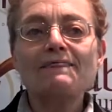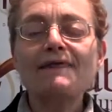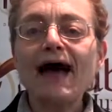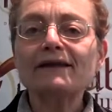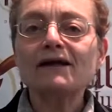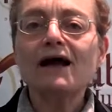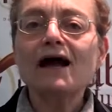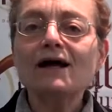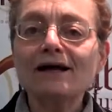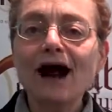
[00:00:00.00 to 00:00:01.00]
that
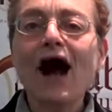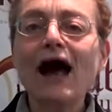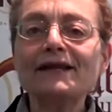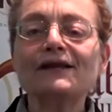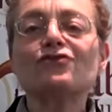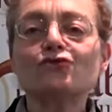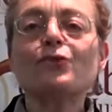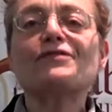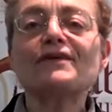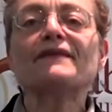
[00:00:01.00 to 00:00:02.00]
God is
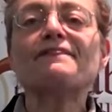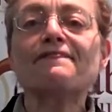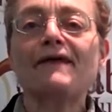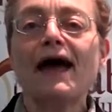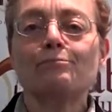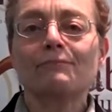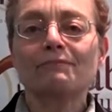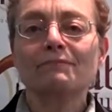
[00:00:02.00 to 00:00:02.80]
within them,